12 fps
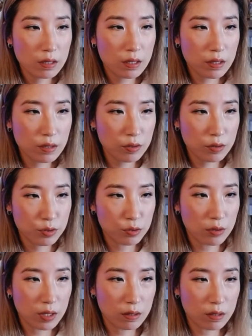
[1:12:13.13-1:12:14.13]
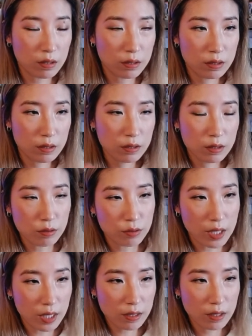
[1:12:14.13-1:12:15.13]
How do you do a heart? No,
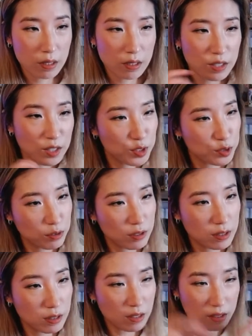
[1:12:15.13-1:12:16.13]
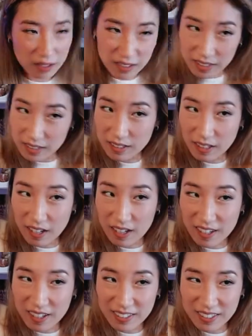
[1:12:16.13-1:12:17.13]
heart, Chunganhart.
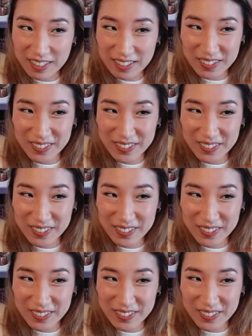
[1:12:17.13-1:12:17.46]
heart.